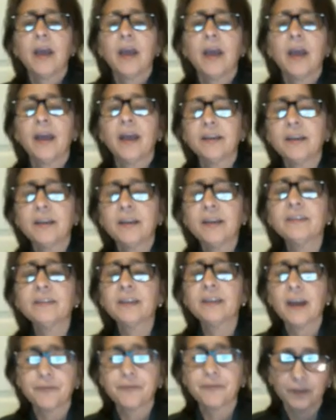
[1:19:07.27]
and he
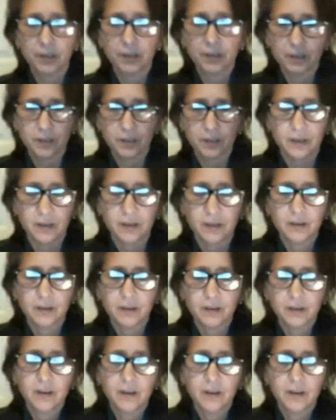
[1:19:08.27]
definitely